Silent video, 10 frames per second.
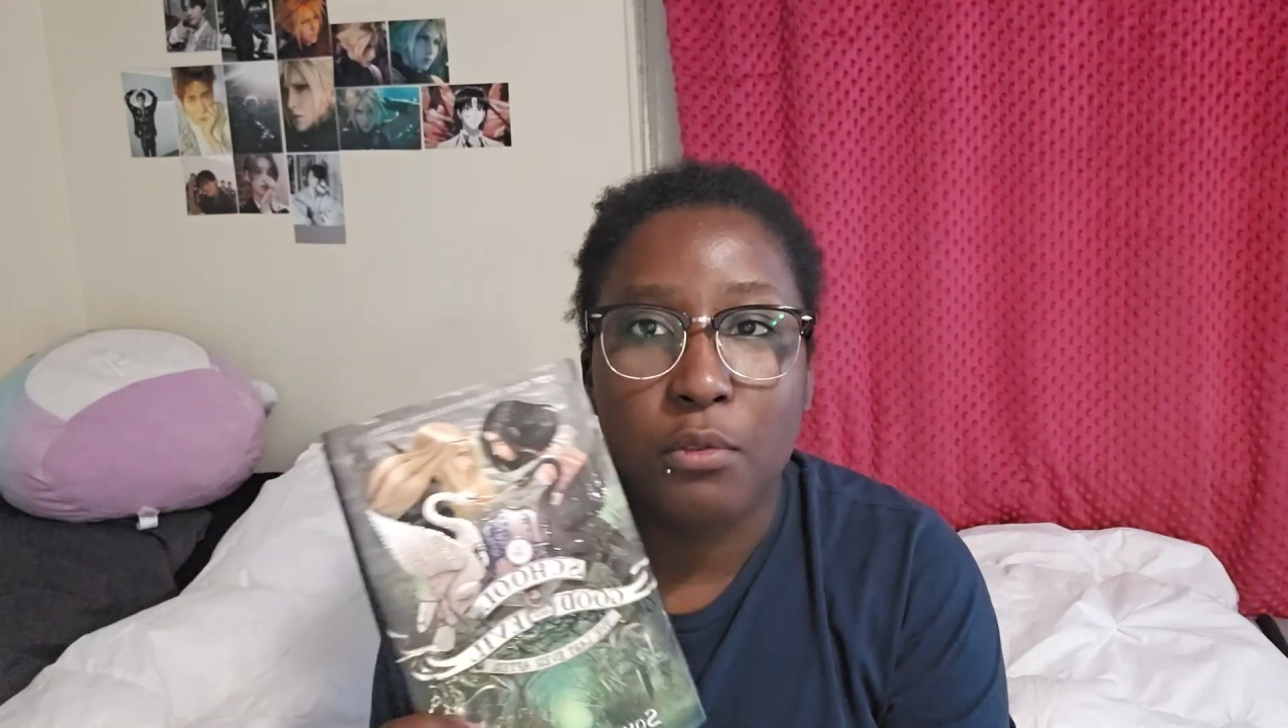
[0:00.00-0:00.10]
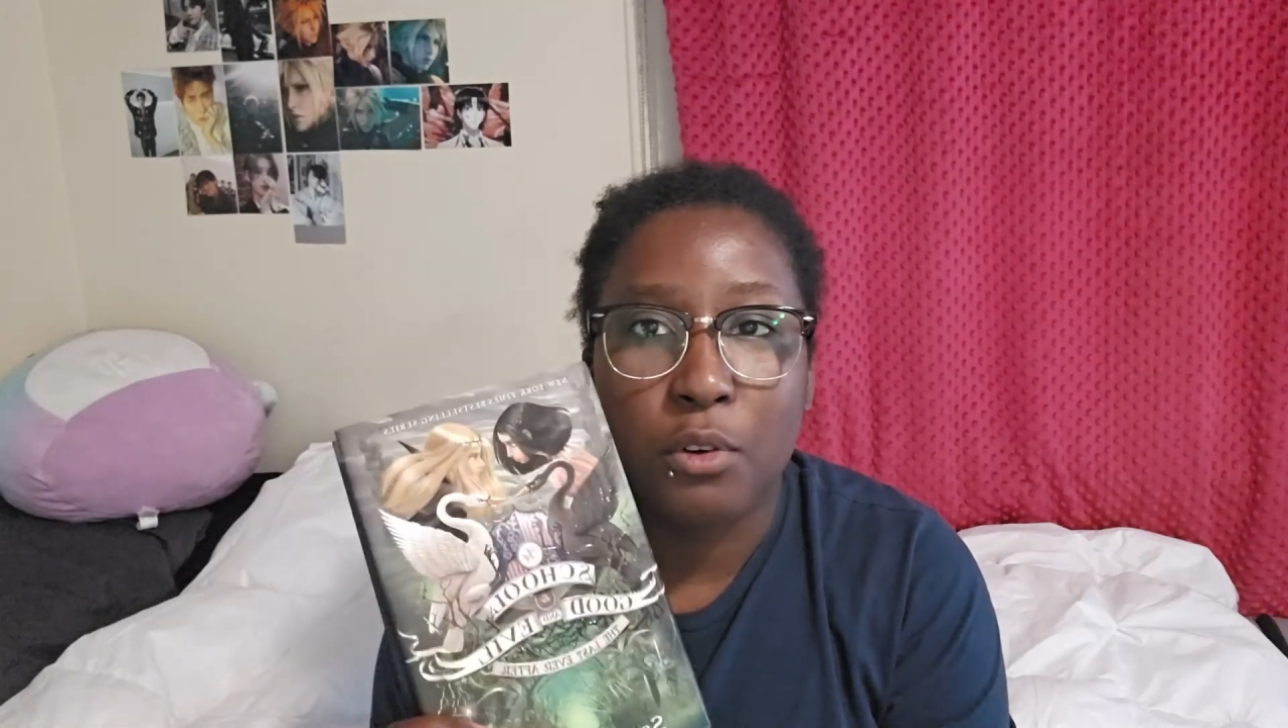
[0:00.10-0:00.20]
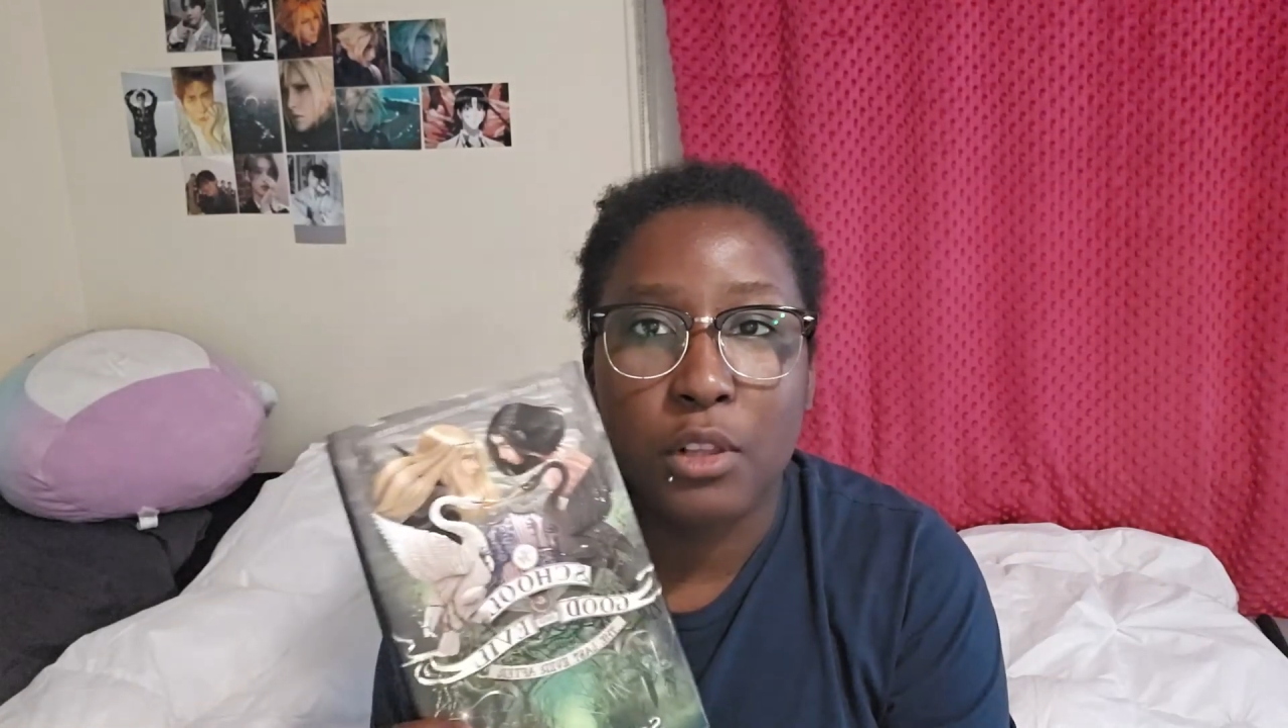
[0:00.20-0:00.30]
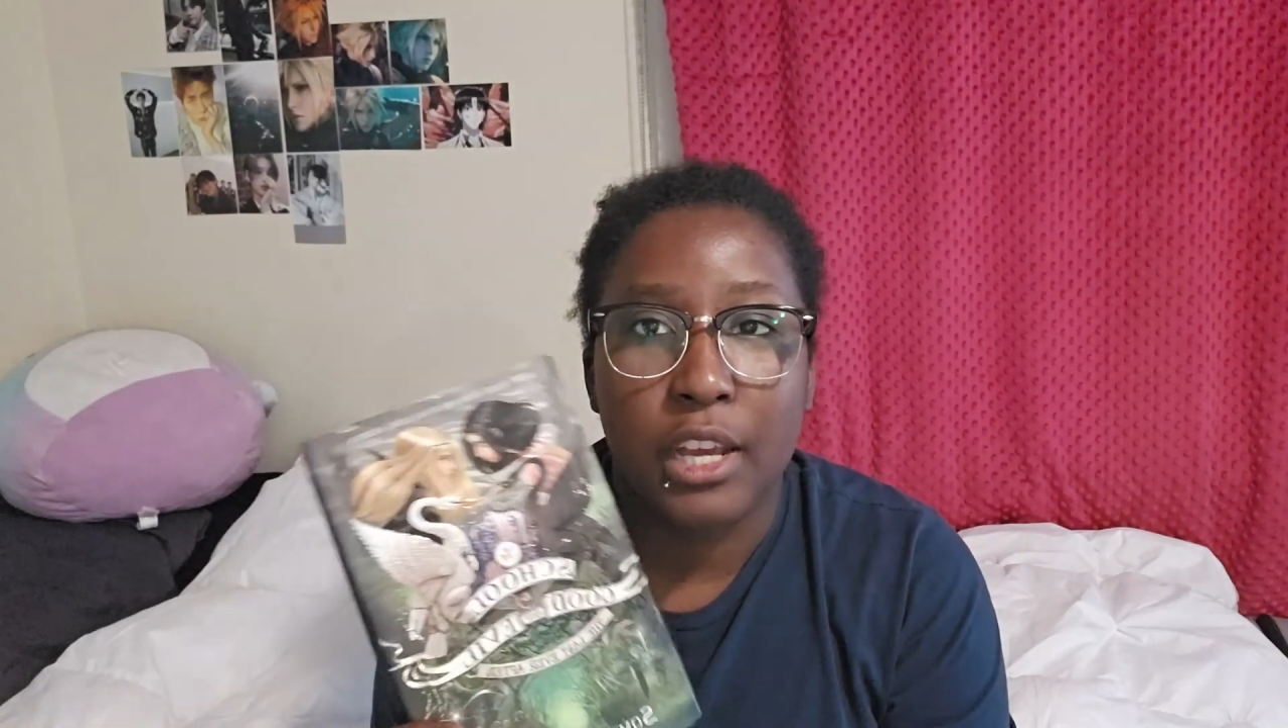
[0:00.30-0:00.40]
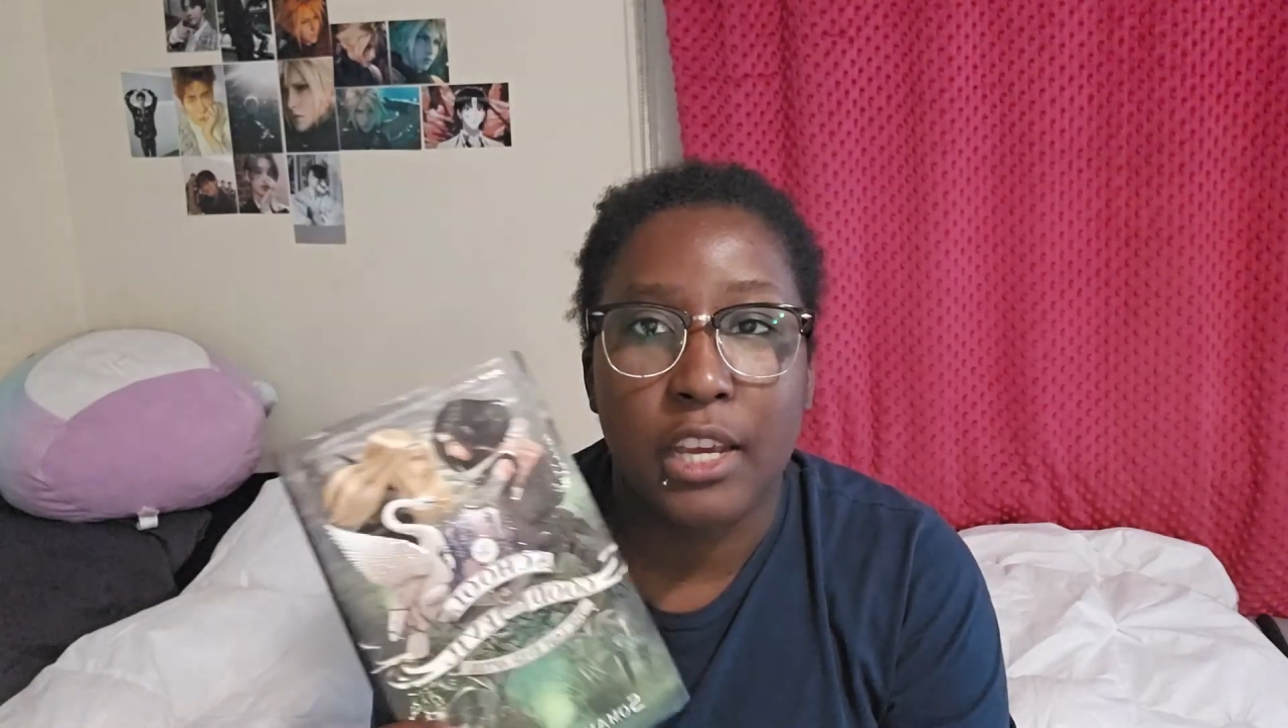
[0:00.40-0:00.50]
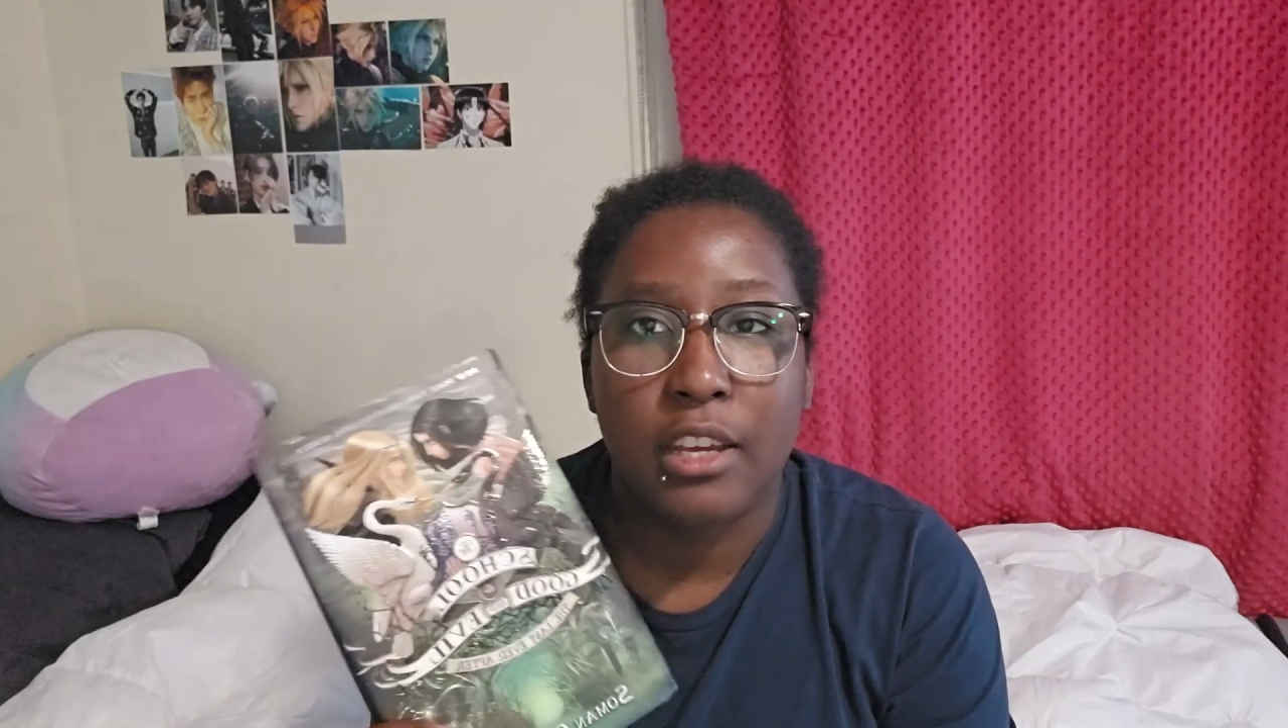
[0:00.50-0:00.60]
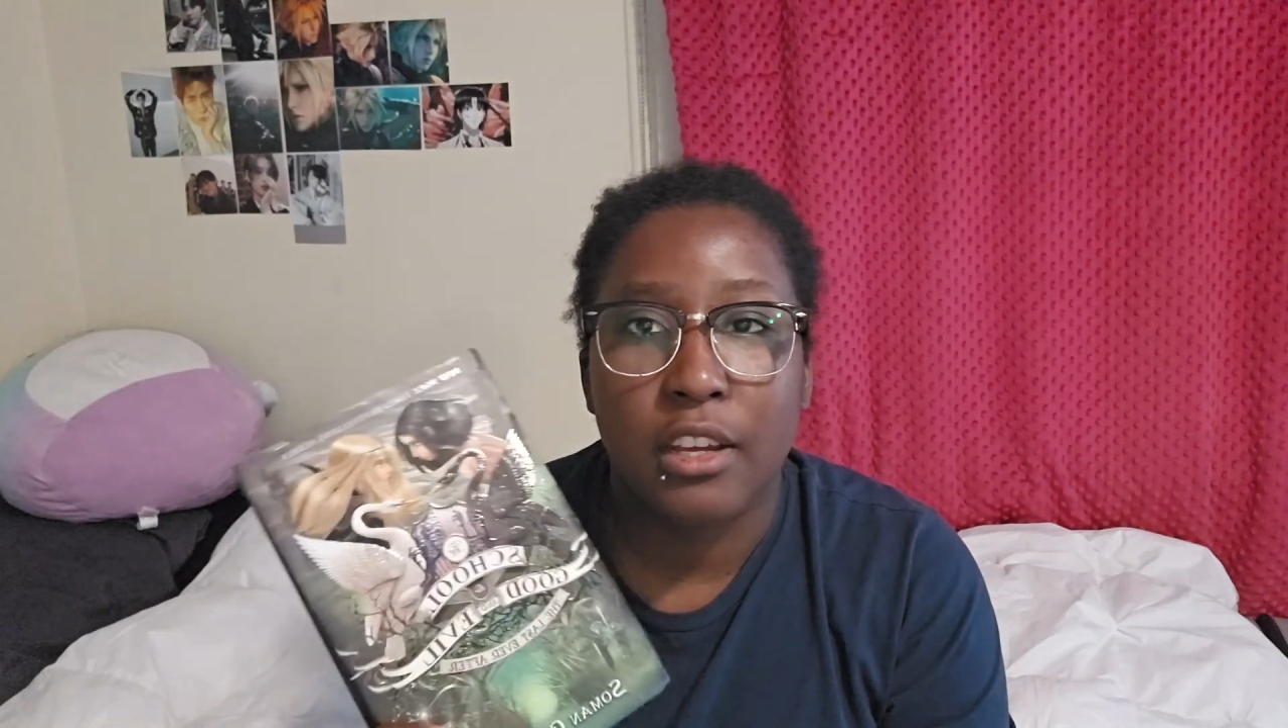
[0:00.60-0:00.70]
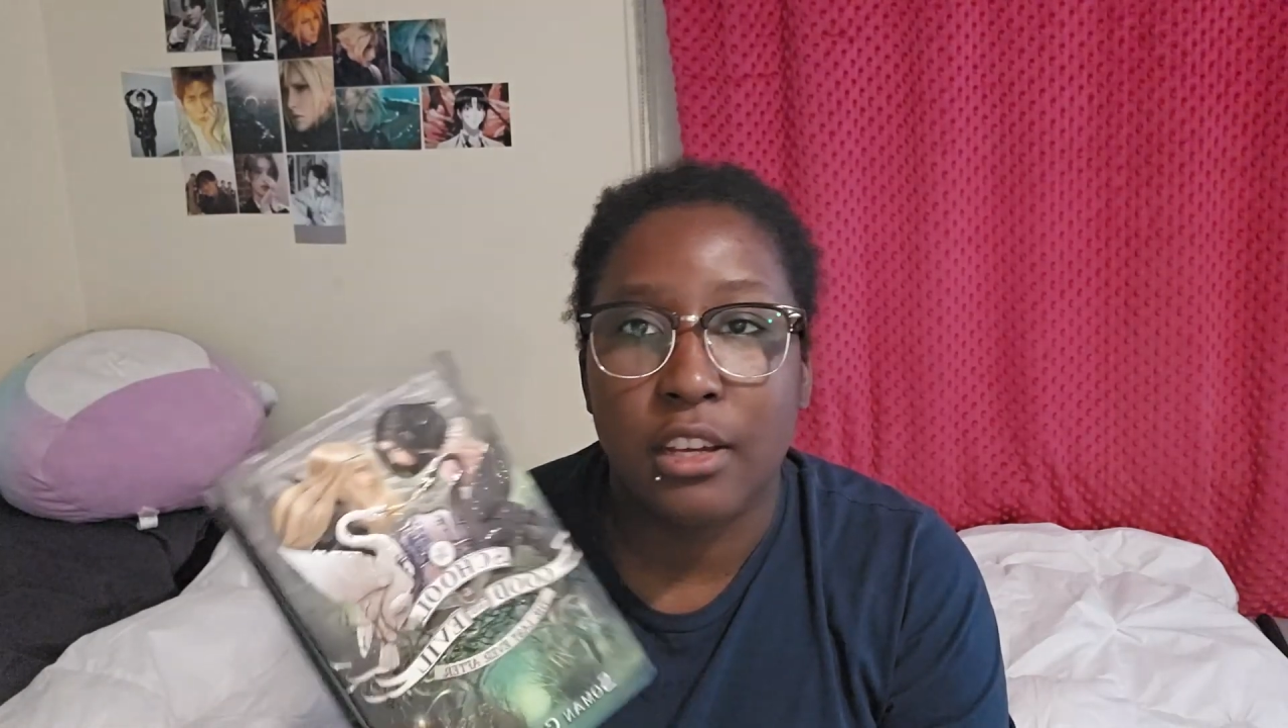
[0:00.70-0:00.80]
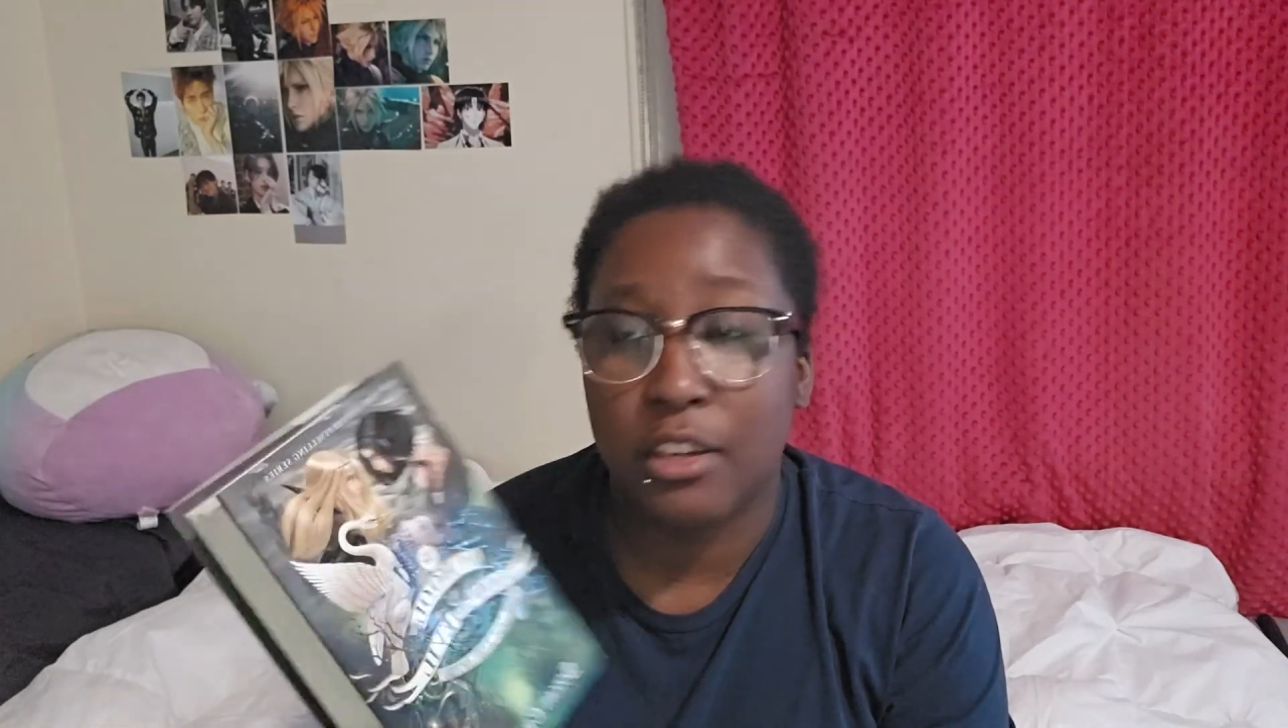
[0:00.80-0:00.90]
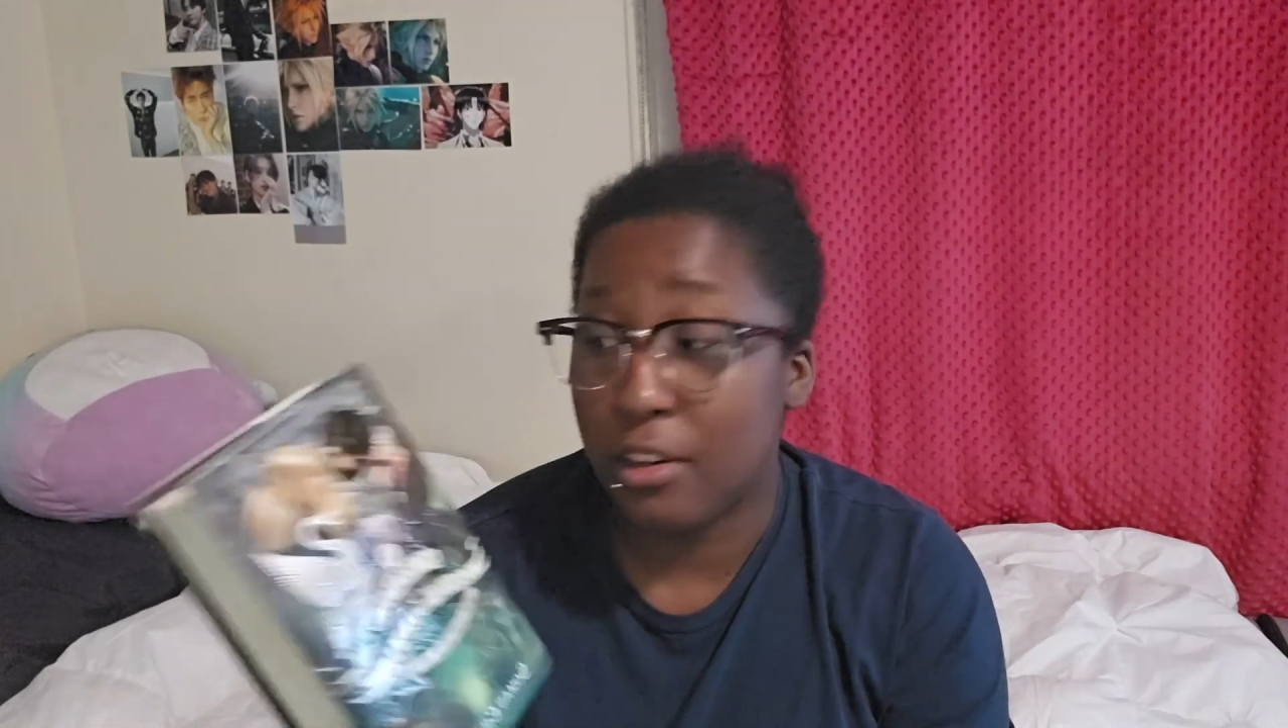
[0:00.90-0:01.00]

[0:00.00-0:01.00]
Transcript: for like